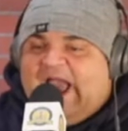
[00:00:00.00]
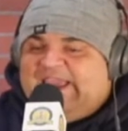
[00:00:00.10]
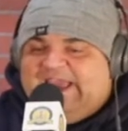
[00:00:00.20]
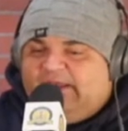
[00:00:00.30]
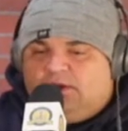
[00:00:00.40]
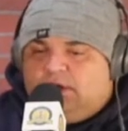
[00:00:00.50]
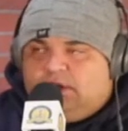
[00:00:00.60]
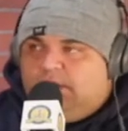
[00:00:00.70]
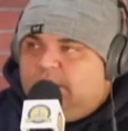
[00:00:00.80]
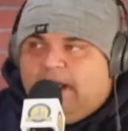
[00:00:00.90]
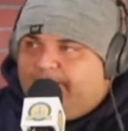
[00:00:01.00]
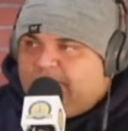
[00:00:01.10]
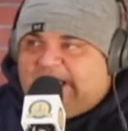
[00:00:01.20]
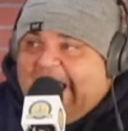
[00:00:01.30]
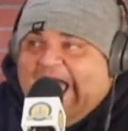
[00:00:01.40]
get
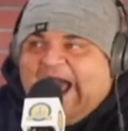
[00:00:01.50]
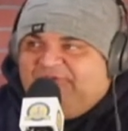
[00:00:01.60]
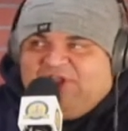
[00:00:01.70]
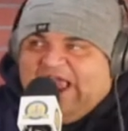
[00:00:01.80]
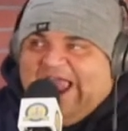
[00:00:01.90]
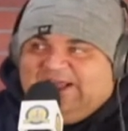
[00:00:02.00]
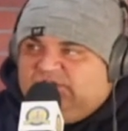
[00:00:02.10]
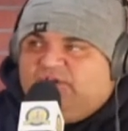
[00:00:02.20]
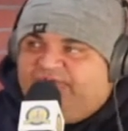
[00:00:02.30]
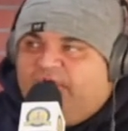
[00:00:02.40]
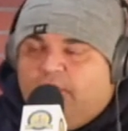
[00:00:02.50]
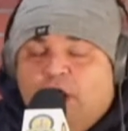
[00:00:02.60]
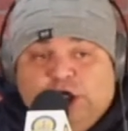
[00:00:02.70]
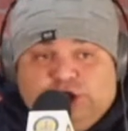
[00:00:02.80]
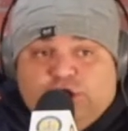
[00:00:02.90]
numbers, I have to answer the phone.
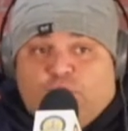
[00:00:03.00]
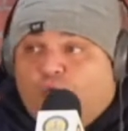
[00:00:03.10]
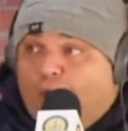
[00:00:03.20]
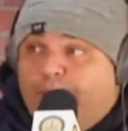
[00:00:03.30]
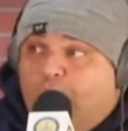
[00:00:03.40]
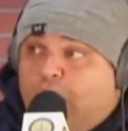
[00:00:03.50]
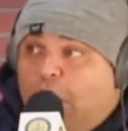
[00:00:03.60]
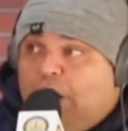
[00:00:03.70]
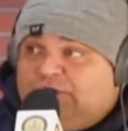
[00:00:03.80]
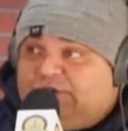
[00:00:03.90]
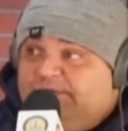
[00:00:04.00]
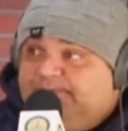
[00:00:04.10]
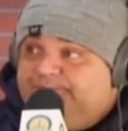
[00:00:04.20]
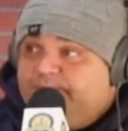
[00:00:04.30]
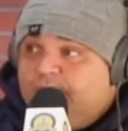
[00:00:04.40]
So the robocalls,
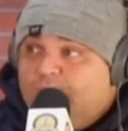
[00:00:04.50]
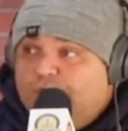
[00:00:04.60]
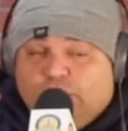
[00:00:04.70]
those